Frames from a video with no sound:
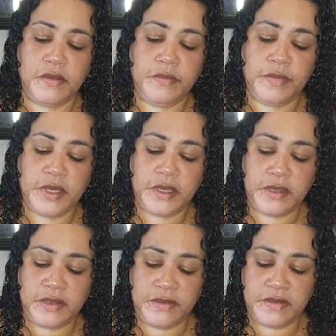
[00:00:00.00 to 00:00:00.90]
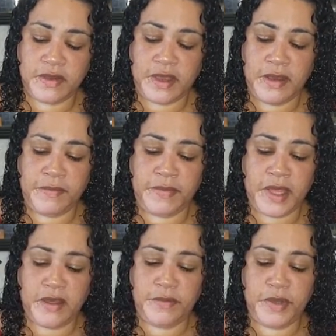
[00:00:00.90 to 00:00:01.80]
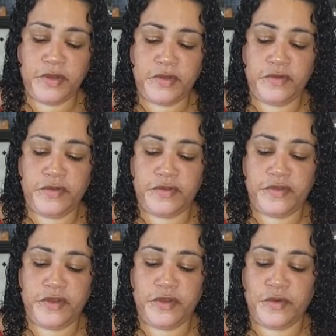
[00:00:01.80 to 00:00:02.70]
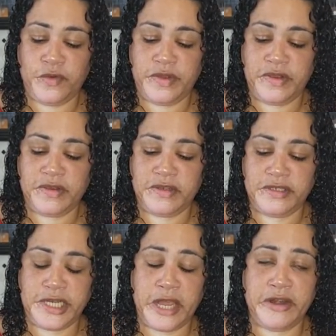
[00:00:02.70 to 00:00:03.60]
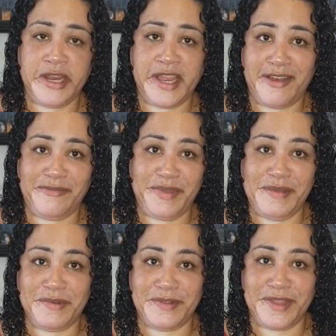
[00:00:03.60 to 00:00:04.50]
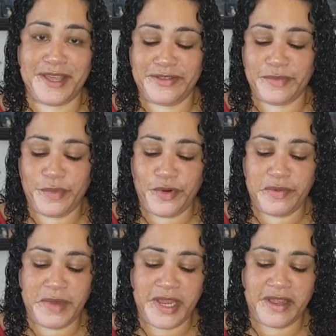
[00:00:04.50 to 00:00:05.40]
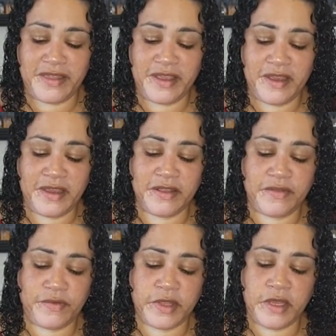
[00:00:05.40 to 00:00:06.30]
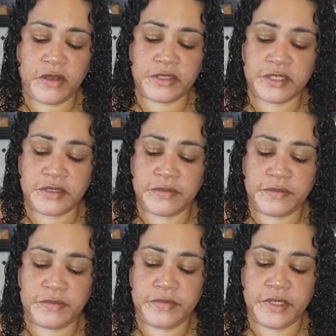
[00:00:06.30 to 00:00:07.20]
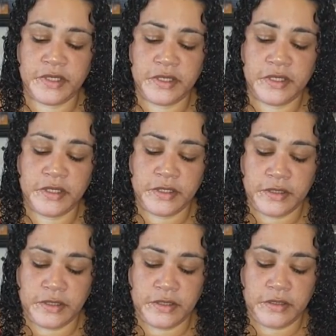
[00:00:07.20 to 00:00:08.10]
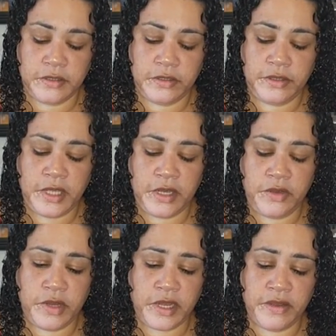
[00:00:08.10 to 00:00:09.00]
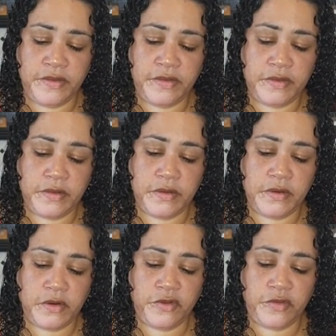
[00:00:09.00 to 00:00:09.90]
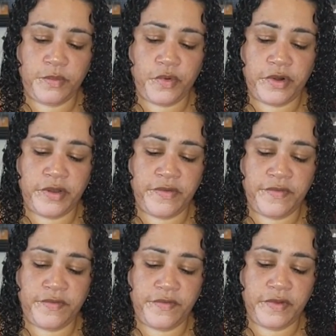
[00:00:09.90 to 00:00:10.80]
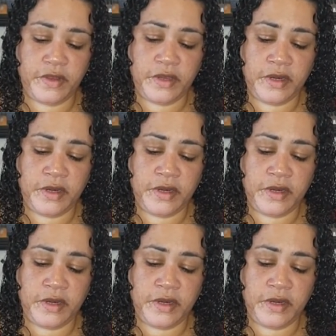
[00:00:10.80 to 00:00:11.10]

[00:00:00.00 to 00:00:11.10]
Because I am not opposed to shouting out people that support me. I think it's really awesome that you guys are supportive and